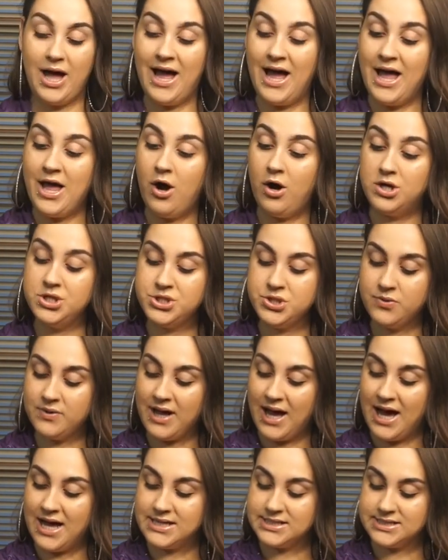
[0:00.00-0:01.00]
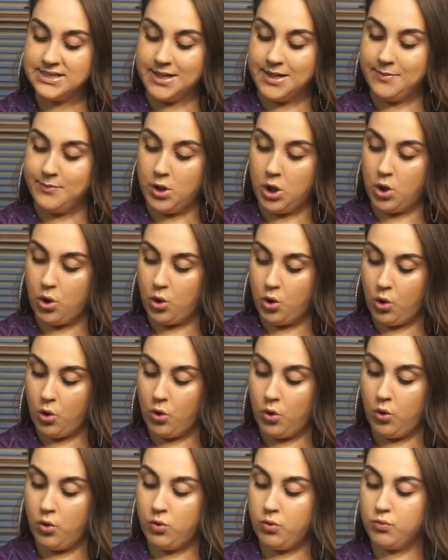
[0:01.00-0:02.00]
I also got some
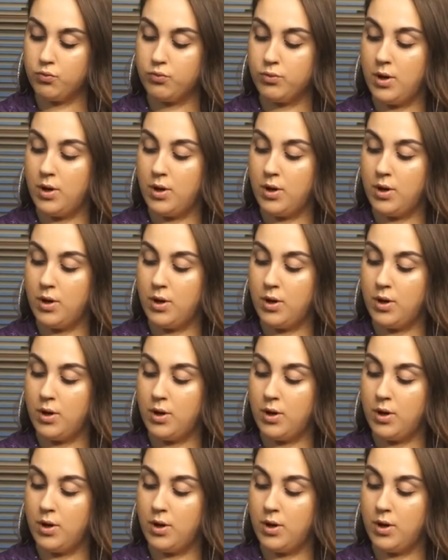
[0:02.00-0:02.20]
whole